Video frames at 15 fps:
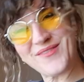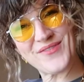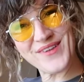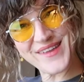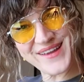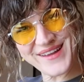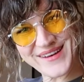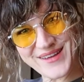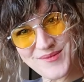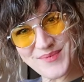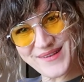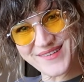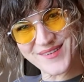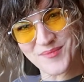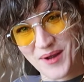I feel like I need to
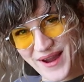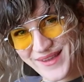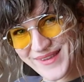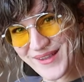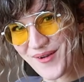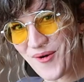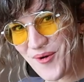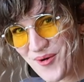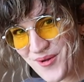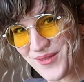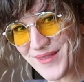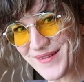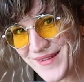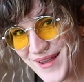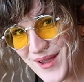be smiling all
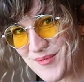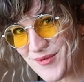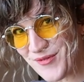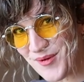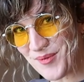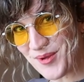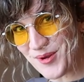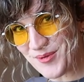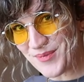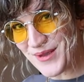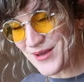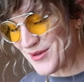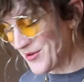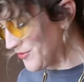the time if I'm gonna be a